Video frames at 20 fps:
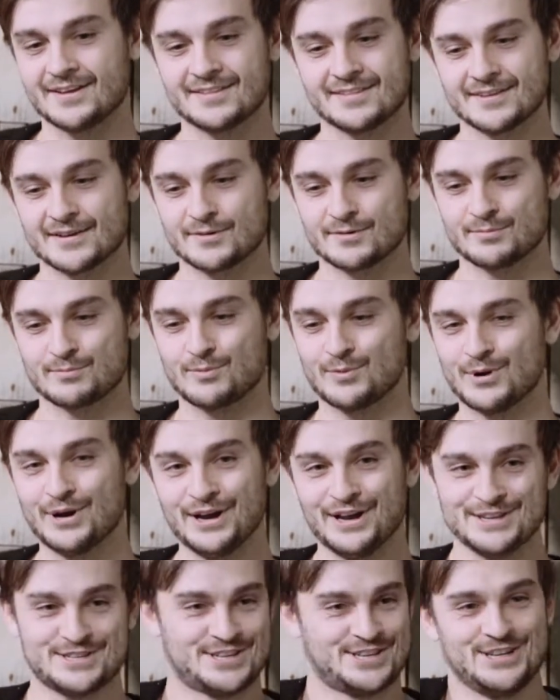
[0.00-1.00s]
there
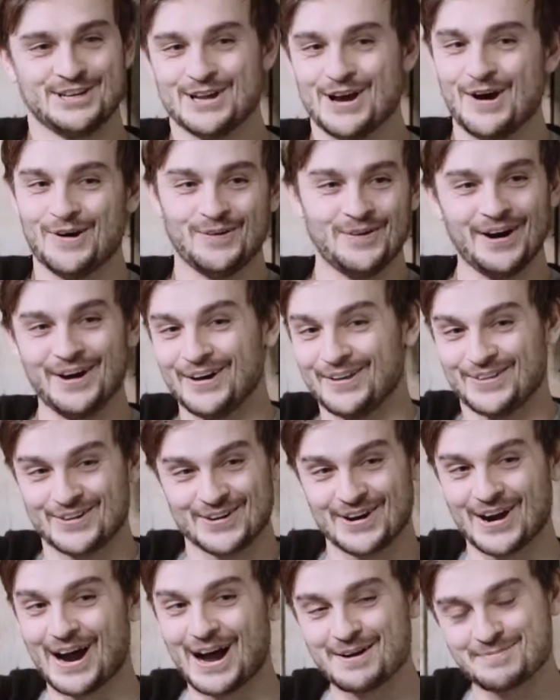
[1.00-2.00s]
was no
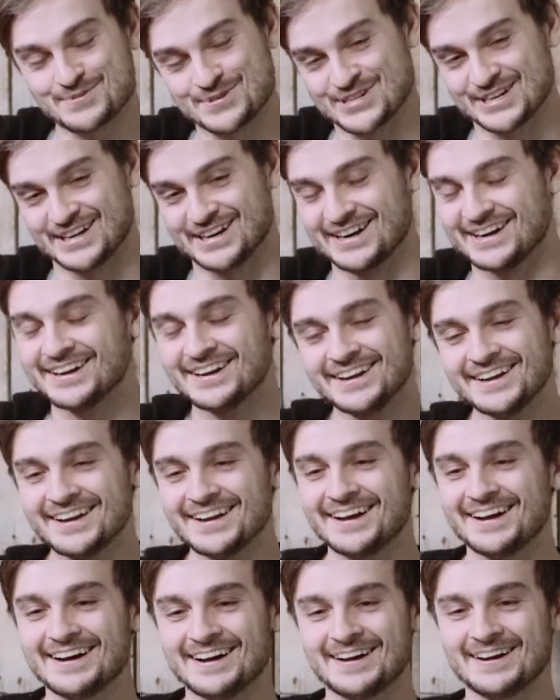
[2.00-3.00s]
other option.
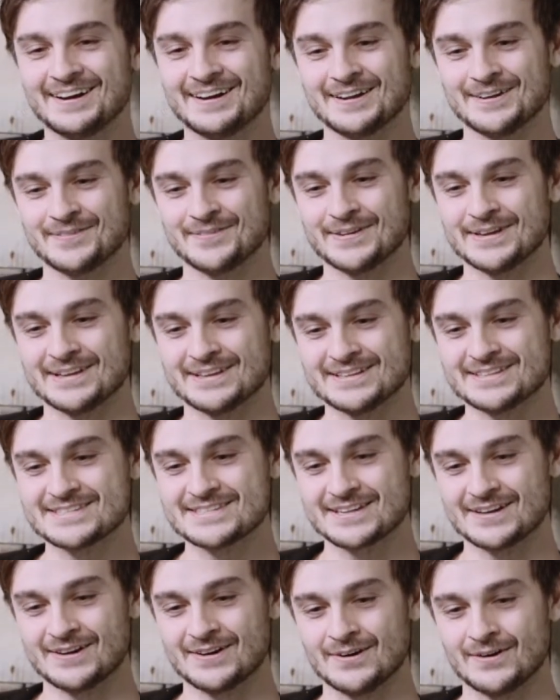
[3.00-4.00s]
And
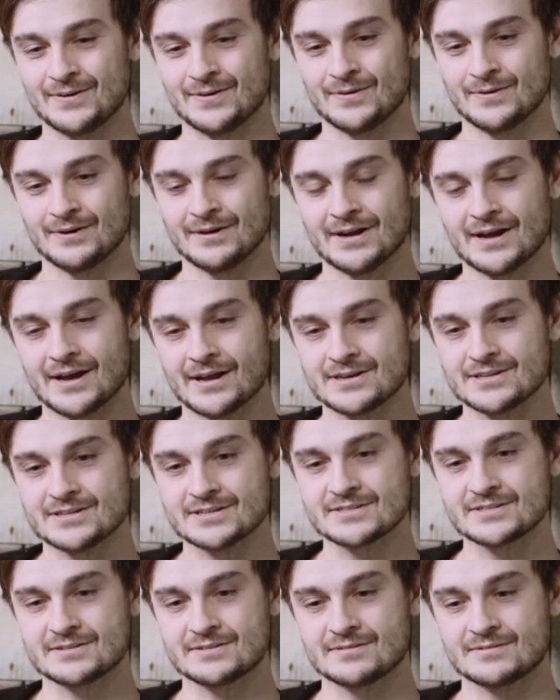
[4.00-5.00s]
so I
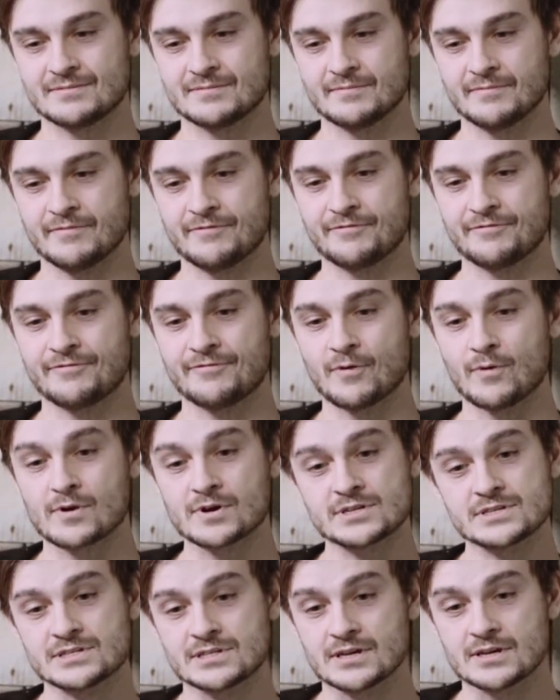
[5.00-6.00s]
just
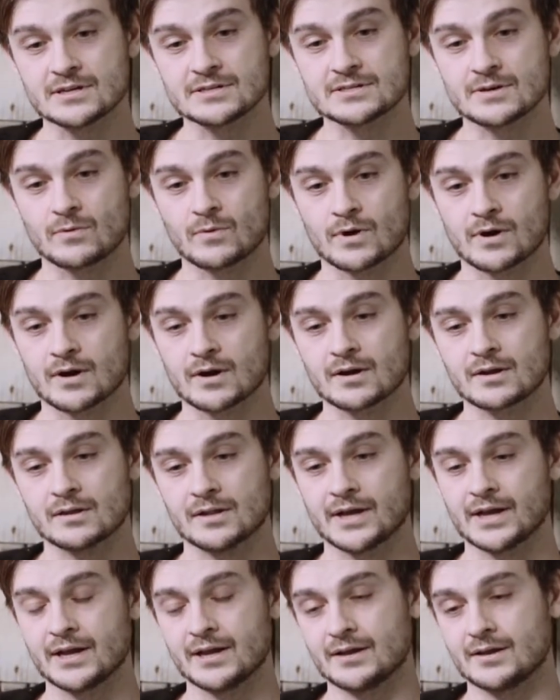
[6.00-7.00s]
forced it to work.
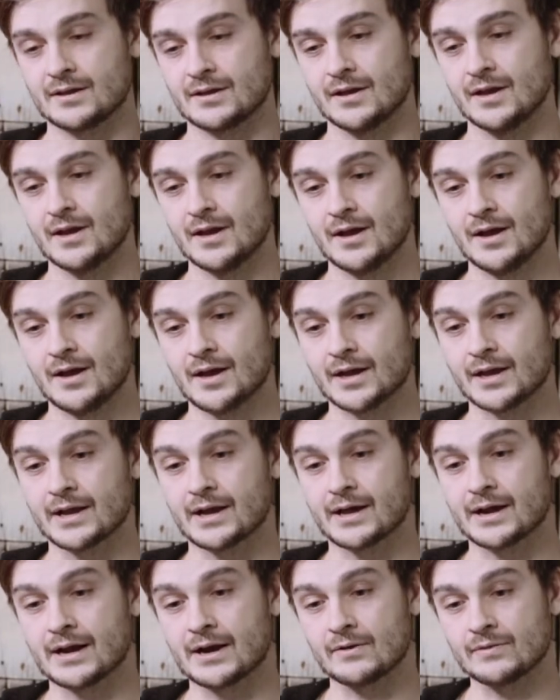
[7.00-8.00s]
Like, I
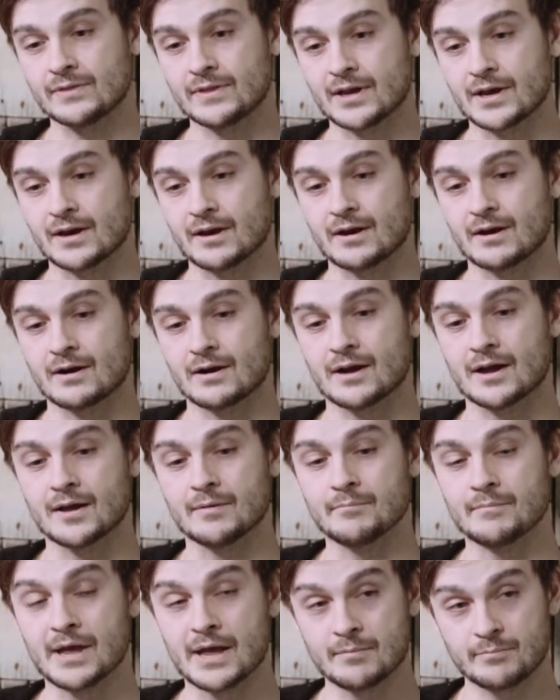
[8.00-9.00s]
got out there,
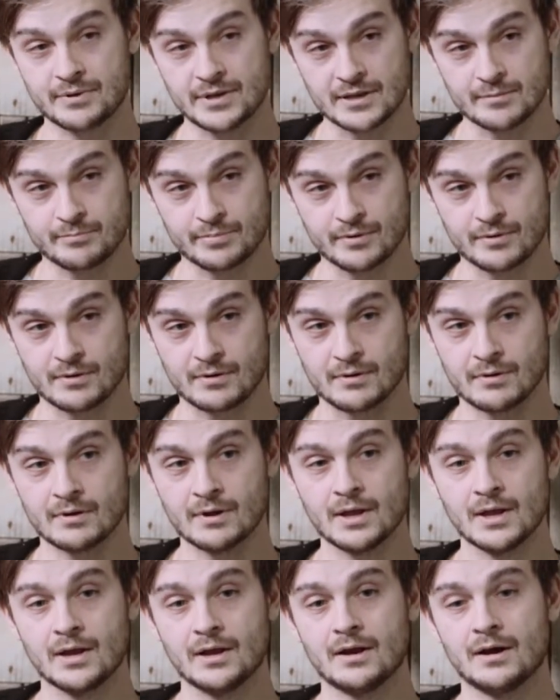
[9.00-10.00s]
I met
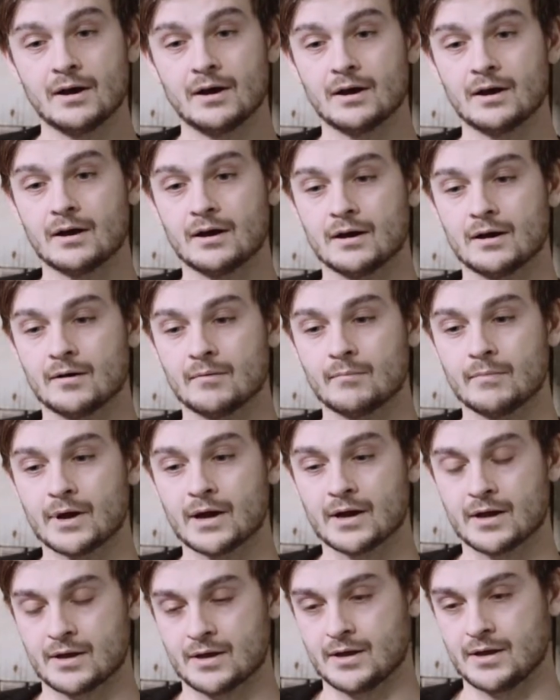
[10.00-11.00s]
people,
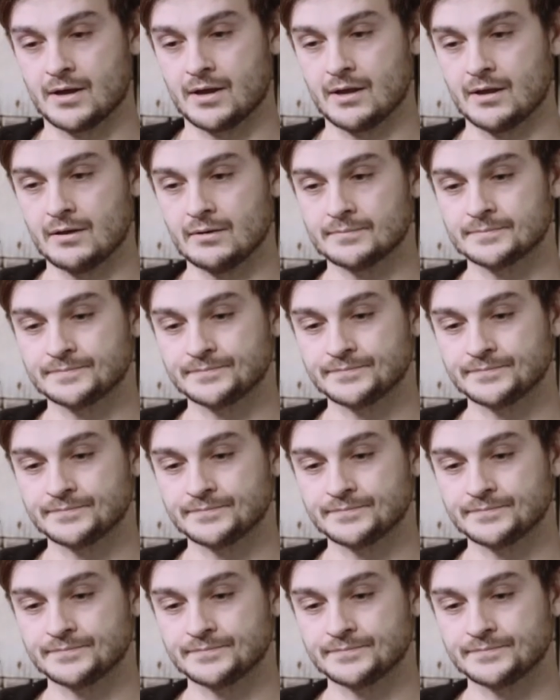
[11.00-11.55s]
I